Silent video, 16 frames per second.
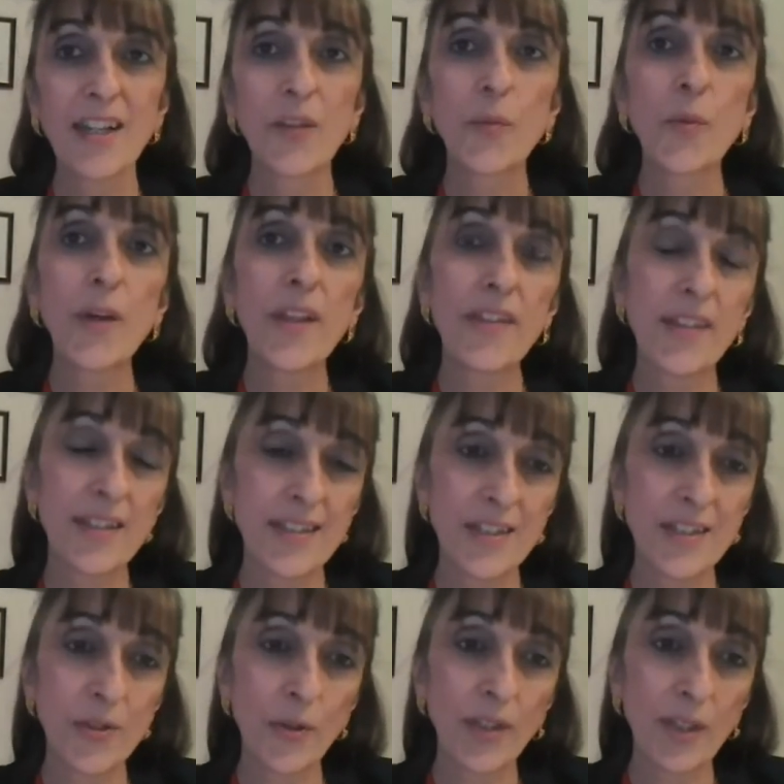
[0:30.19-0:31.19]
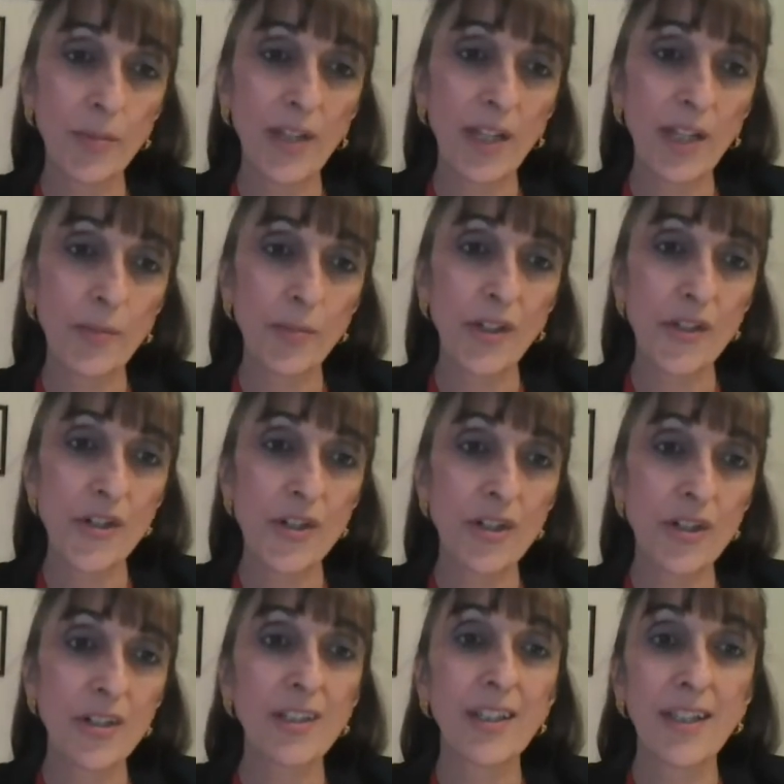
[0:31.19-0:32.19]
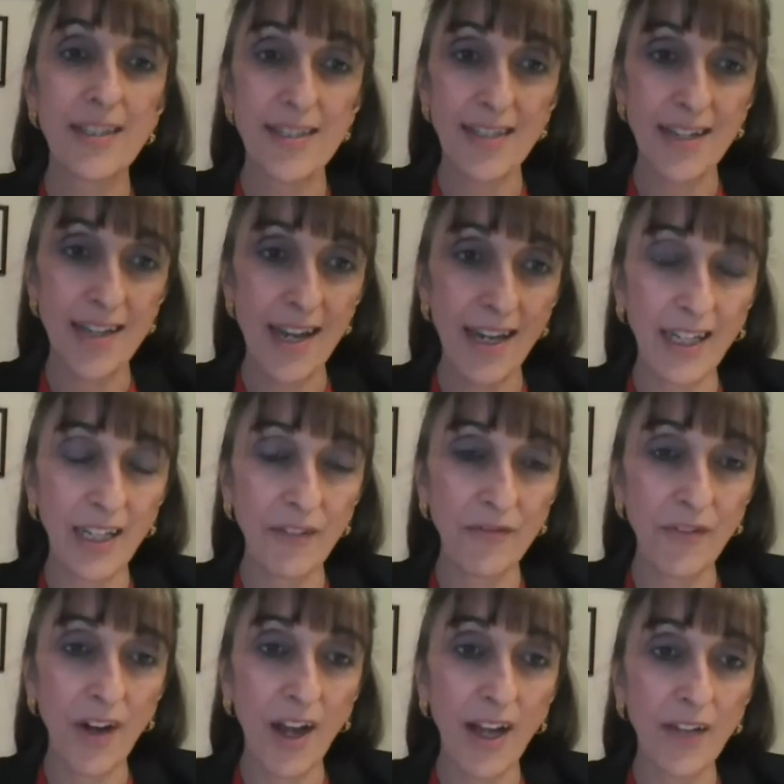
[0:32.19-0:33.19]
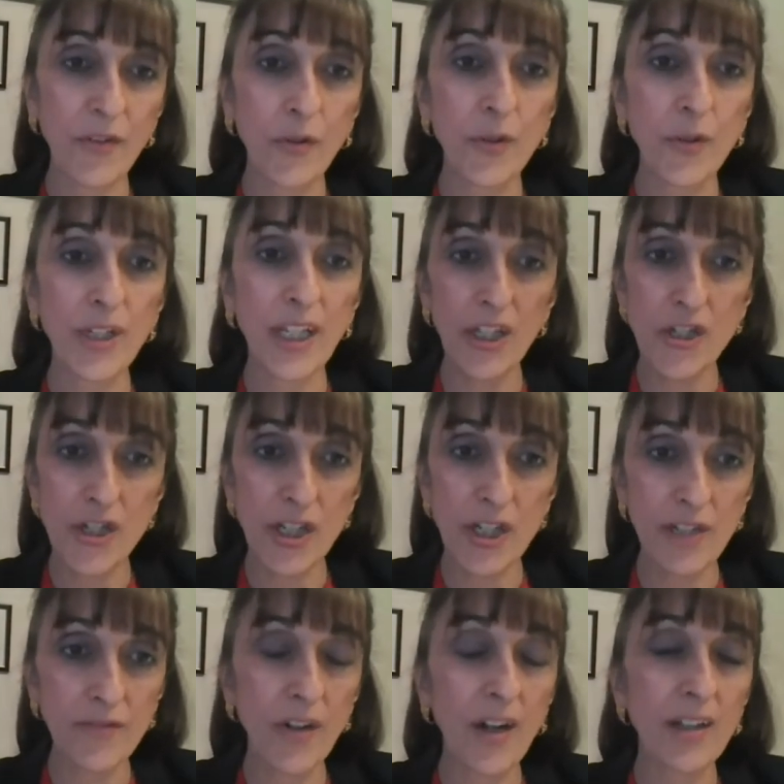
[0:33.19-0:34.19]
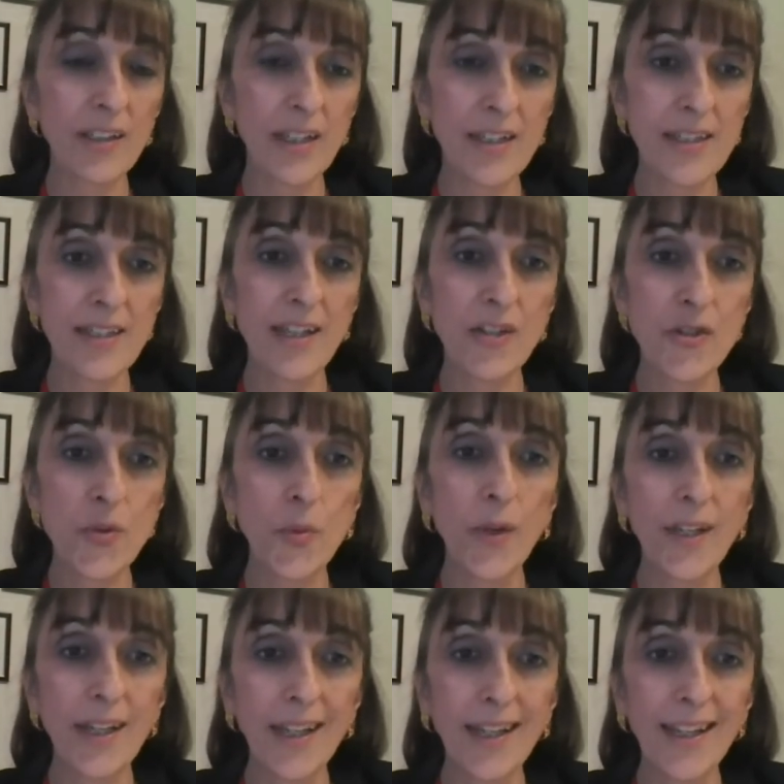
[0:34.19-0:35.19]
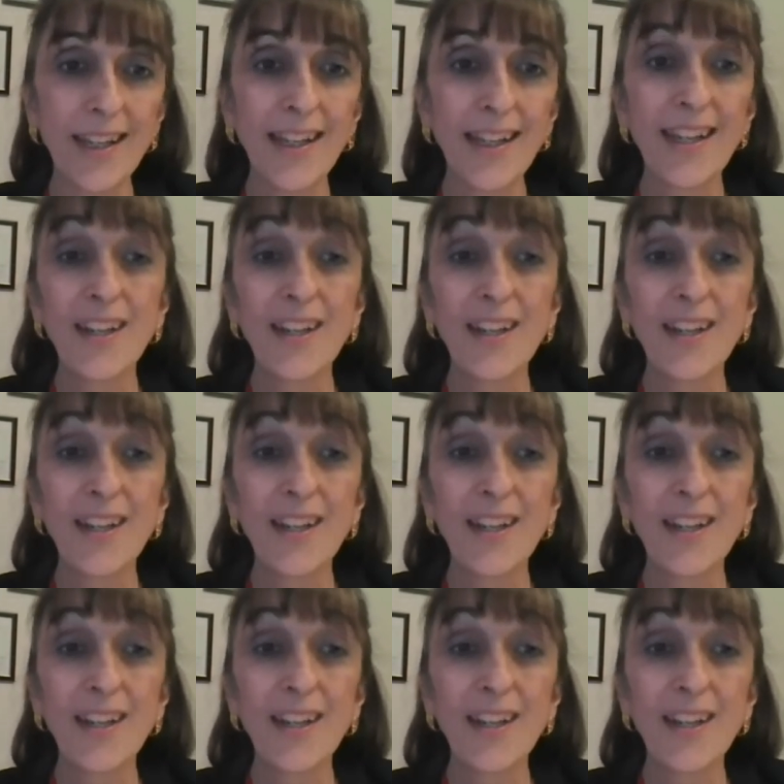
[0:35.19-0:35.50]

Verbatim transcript: with systolic blood pressure less than 85 or EGFR less than 20,